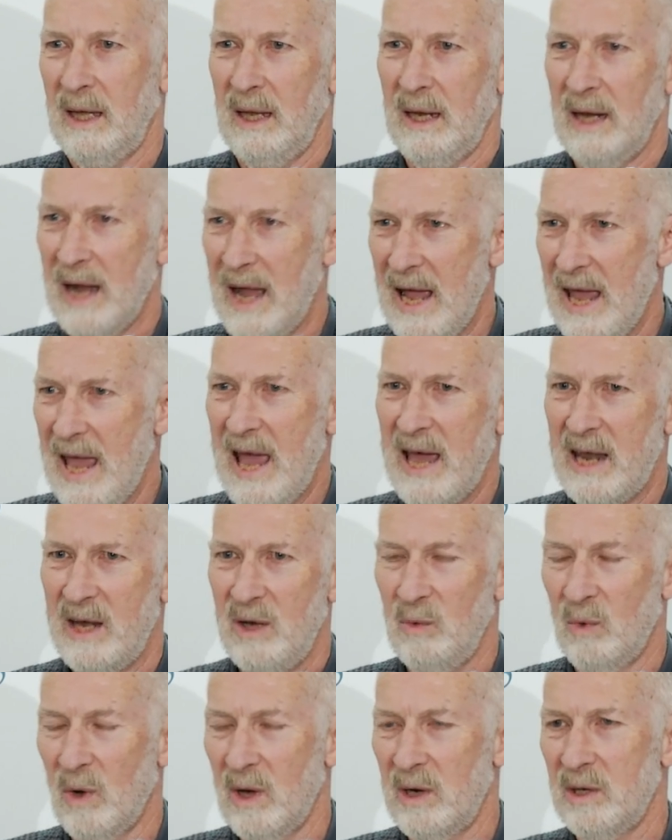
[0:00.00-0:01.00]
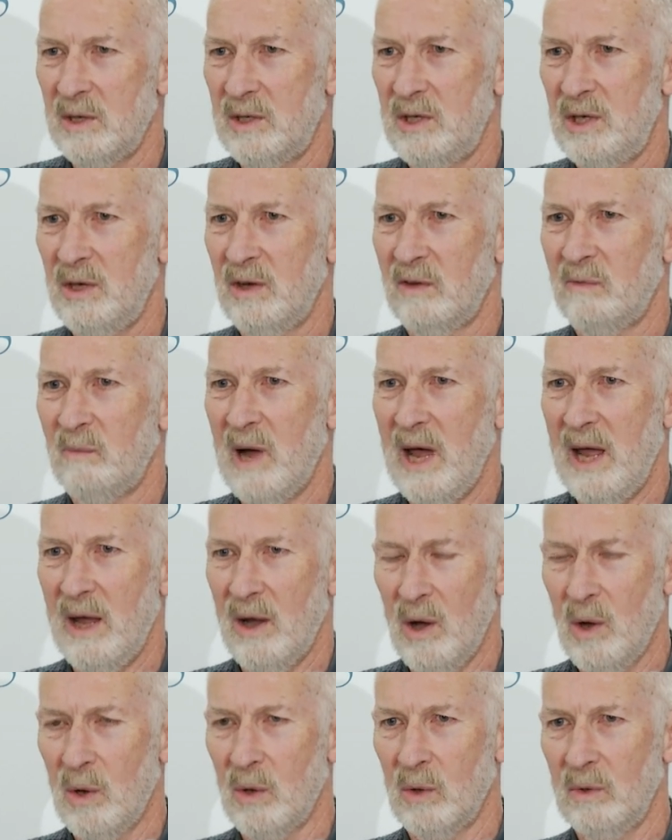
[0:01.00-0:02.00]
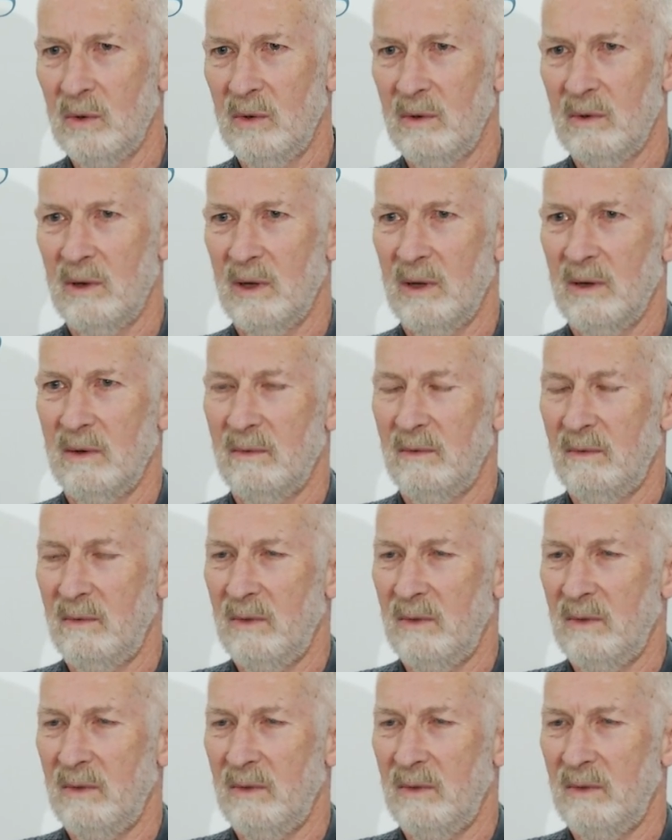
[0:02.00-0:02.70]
and I added one or two of my own uh,